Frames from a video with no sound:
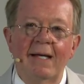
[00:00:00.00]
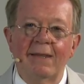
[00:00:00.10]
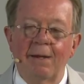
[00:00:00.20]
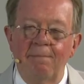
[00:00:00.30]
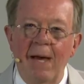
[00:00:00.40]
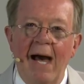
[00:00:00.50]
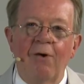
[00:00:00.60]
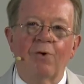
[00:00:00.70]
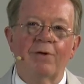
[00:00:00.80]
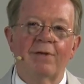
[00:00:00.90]
the
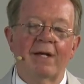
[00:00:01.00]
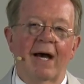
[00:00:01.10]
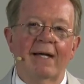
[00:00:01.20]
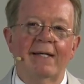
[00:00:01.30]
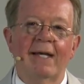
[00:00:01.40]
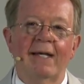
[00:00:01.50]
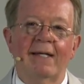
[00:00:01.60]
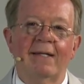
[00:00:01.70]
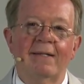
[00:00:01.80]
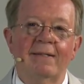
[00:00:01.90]
power that I
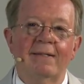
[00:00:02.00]
need,